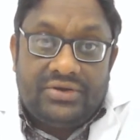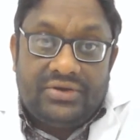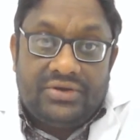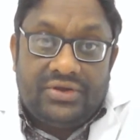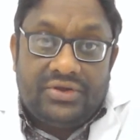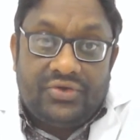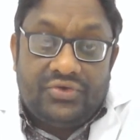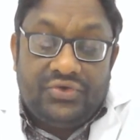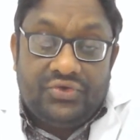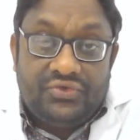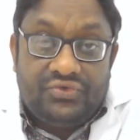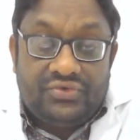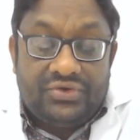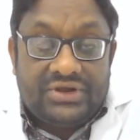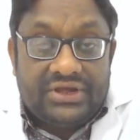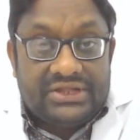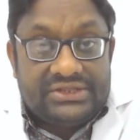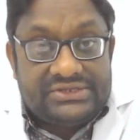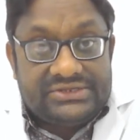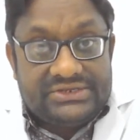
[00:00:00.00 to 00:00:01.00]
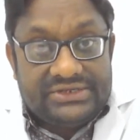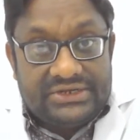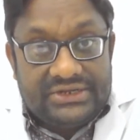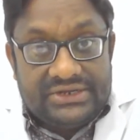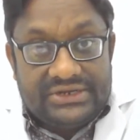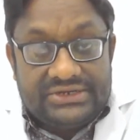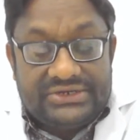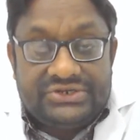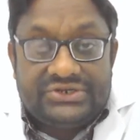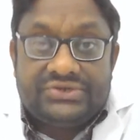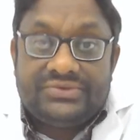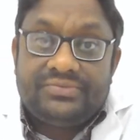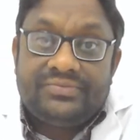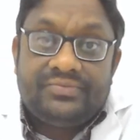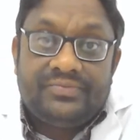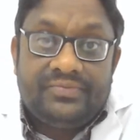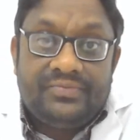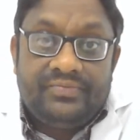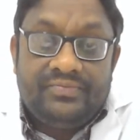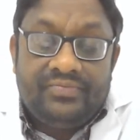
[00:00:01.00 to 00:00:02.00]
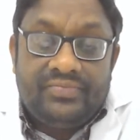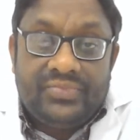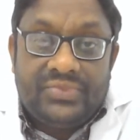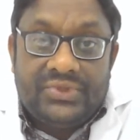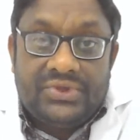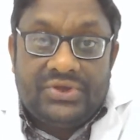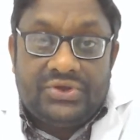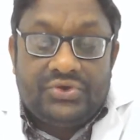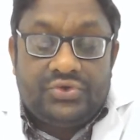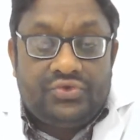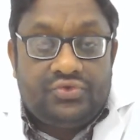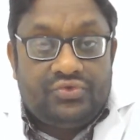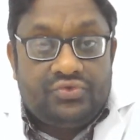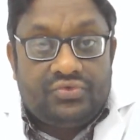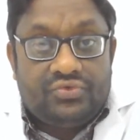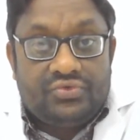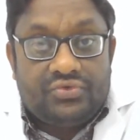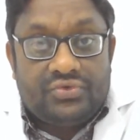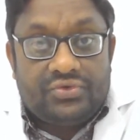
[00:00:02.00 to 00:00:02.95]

you should consult to,